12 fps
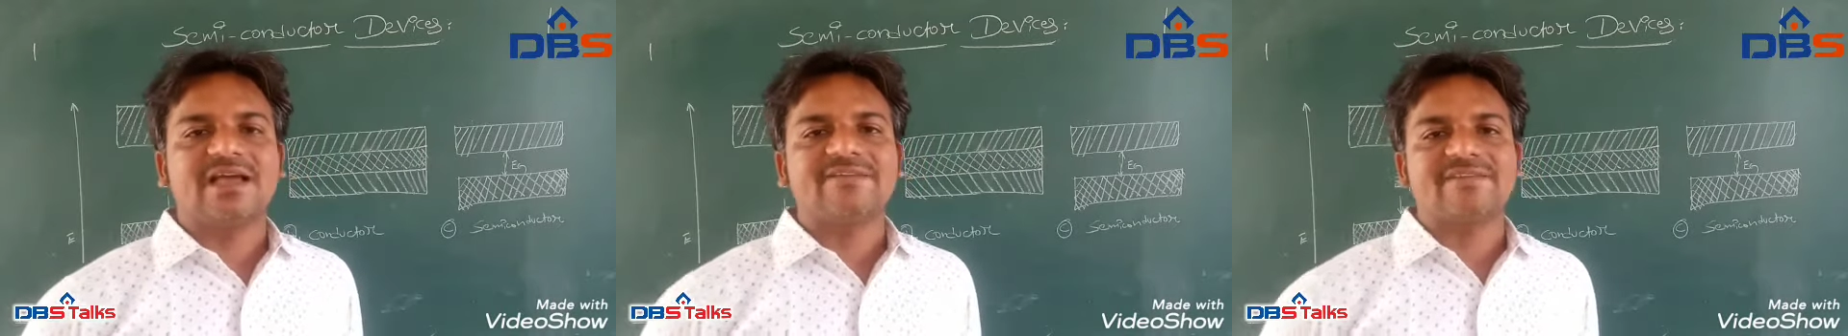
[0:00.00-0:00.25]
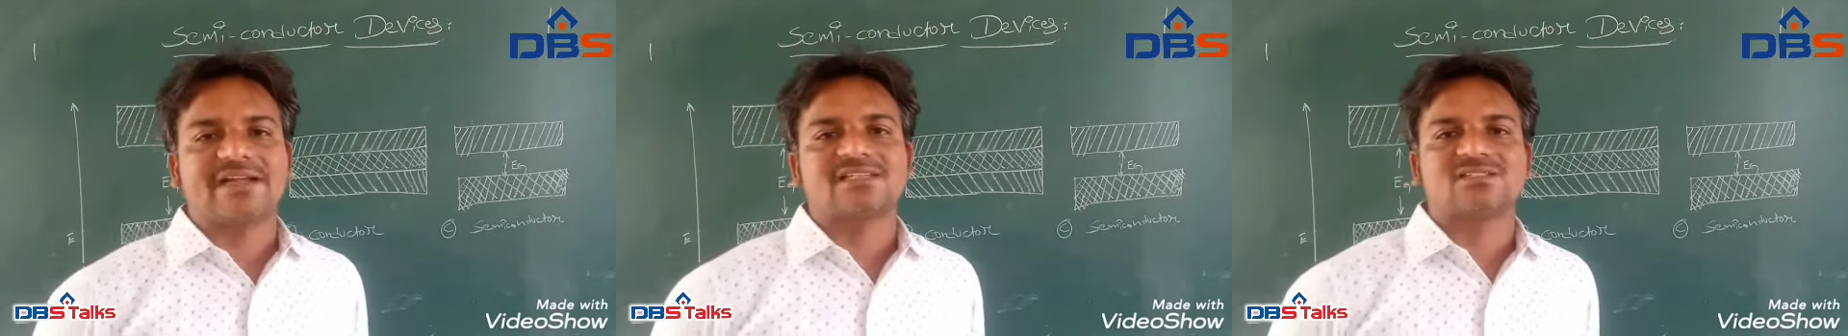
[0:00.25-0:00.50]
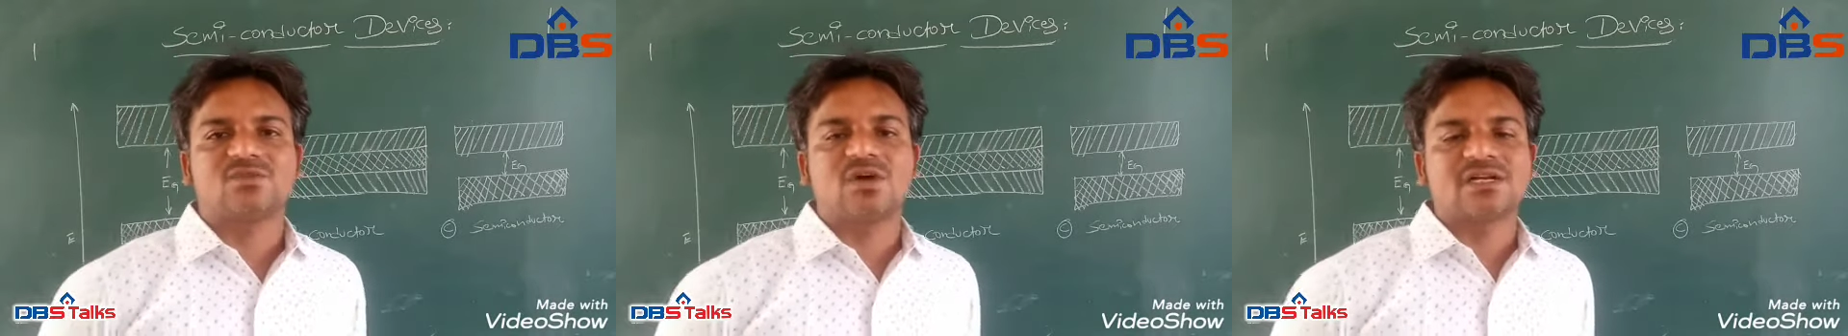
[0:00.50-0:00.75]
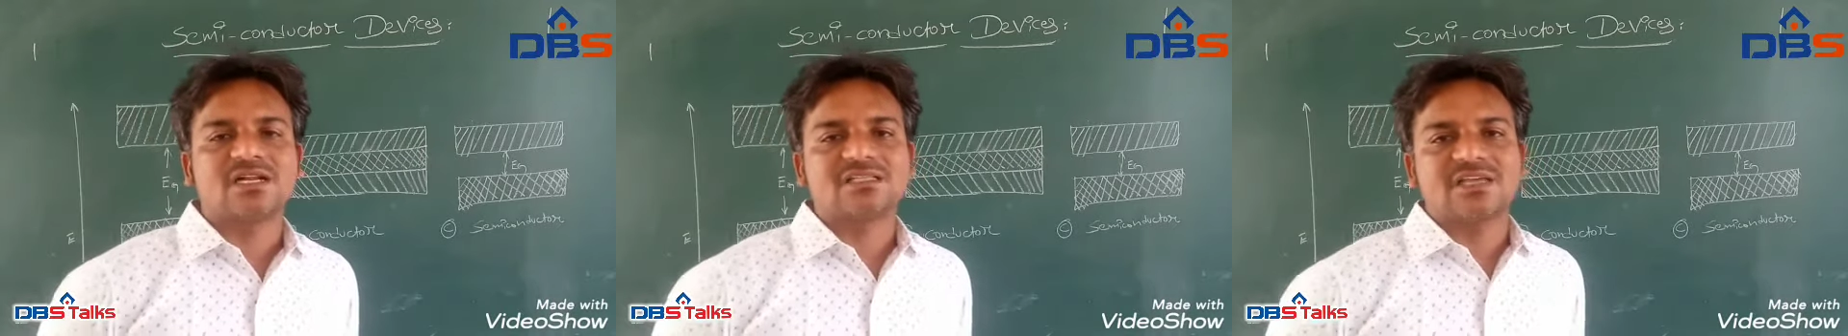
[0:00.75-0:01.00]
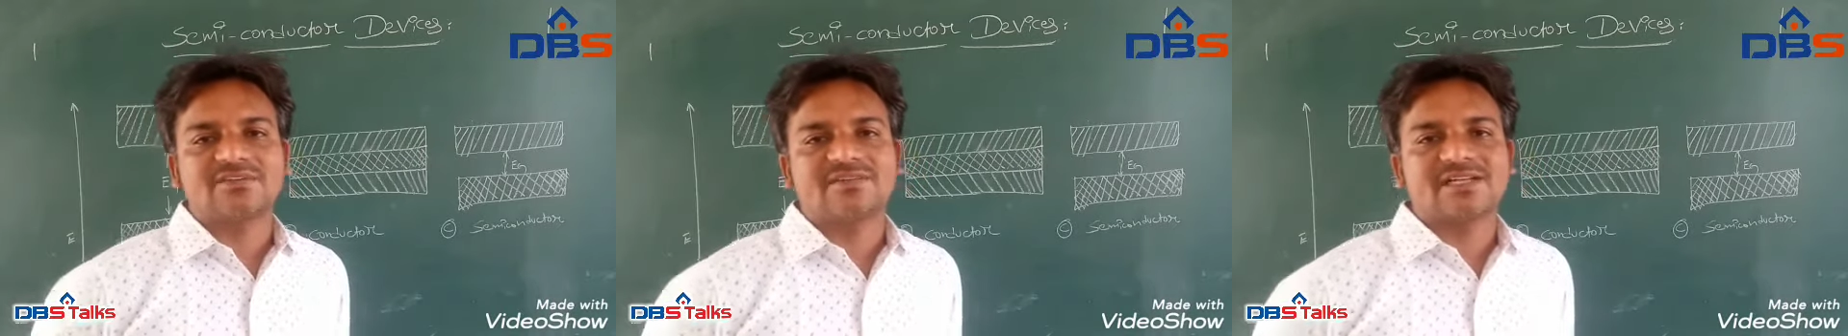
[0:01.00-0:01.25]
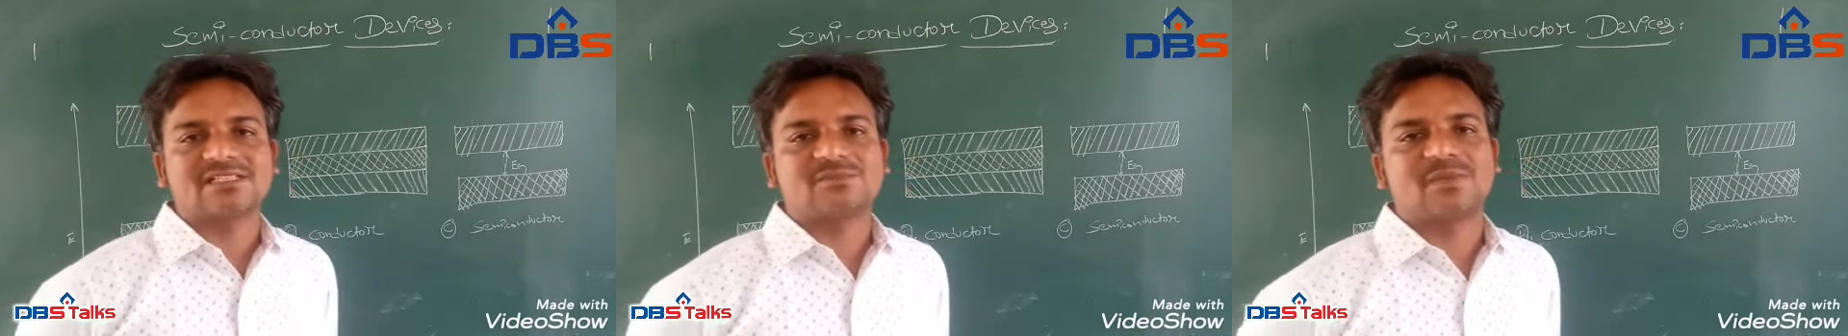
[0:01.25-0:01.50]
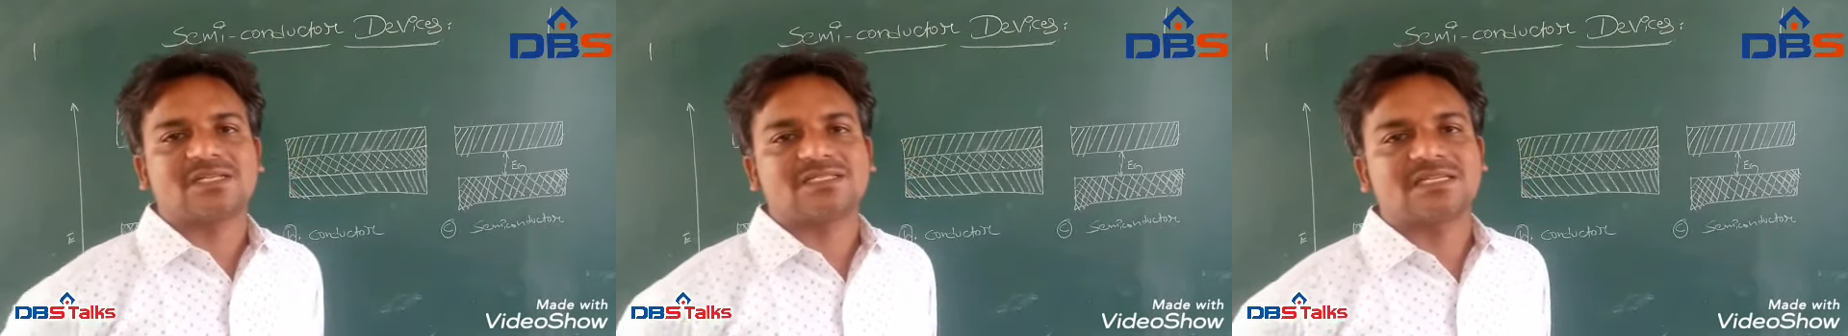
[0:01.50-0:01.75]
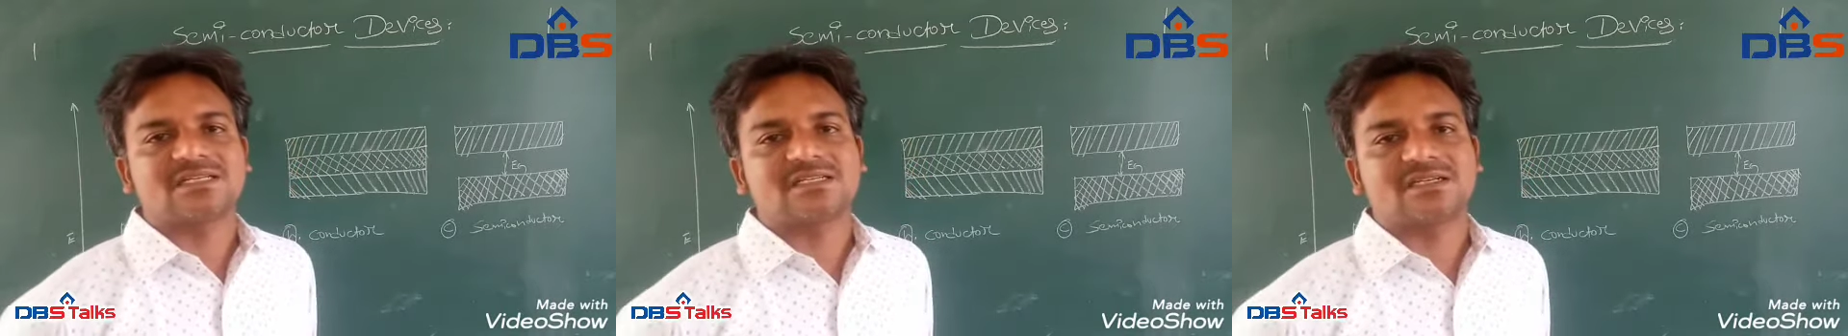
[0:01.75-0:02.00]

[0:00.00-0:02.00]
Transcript: effects. What are the effects present